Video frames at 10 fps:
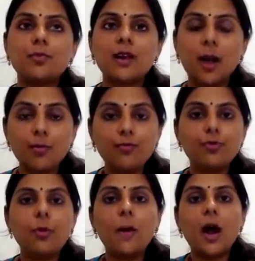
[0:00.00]
come
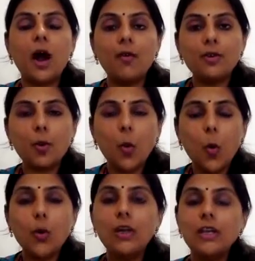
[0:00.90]
from our
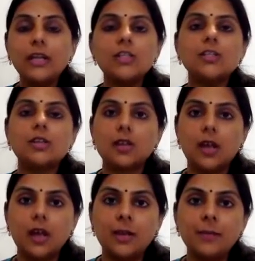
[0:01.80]
own need to
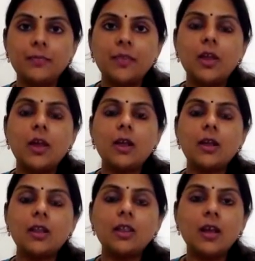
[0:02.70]
learn.
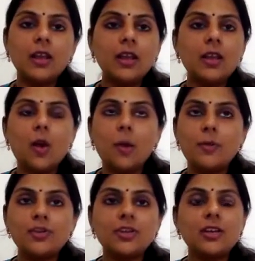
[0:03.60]
Learning
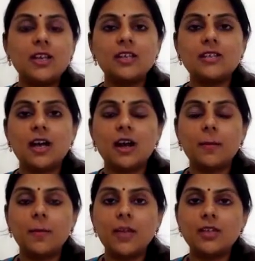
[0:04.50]
opportunities
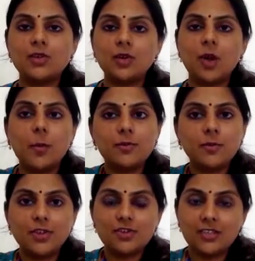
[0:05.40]
are based on
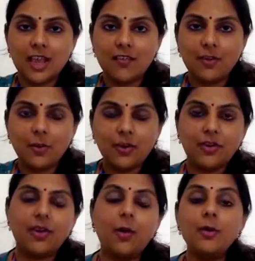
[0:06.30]
observations everywhere
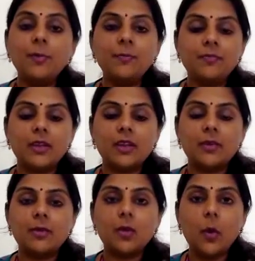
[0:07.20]
around.
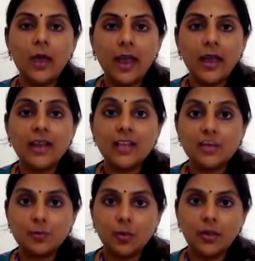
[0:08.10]
Go ahead,
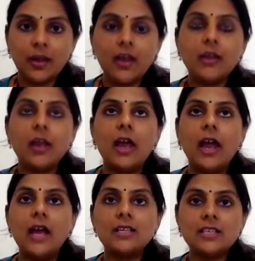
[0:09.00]
explore that,
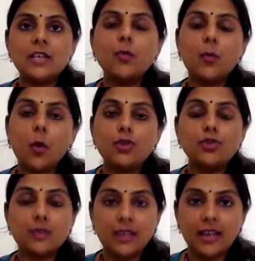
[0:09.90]
and see what
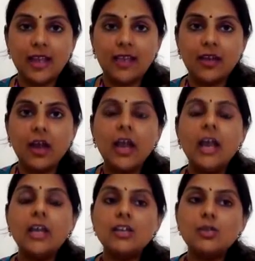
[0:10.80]
you can gather.
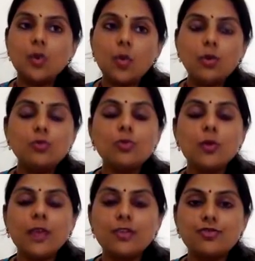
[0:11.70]
It is
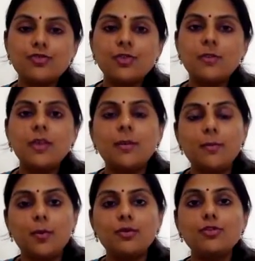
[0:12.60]
also extremely
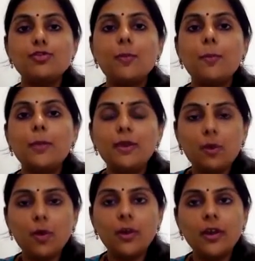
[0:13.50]
important to
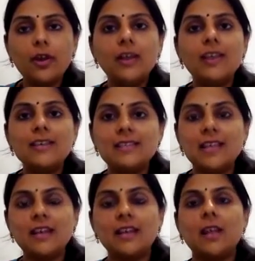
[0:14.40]
periodically
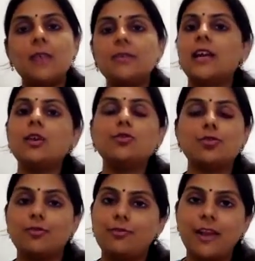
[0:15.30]
set time aside to
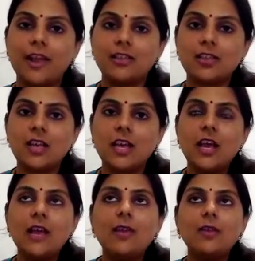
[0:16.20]
reflect.
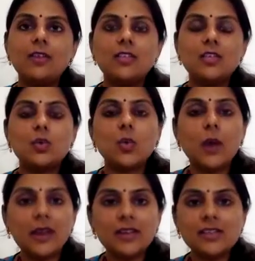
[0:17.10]
Now, this is
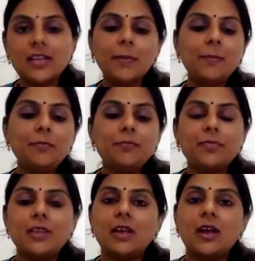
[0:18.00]
quiet time.
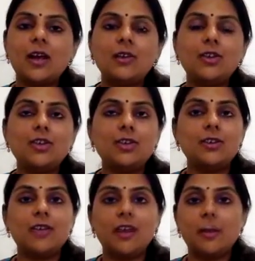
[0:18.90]

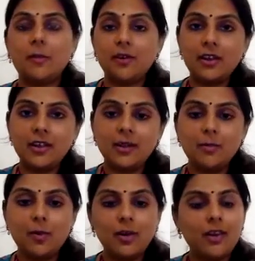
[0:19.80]
You get up early in the
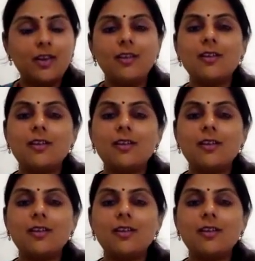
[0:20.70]
morning,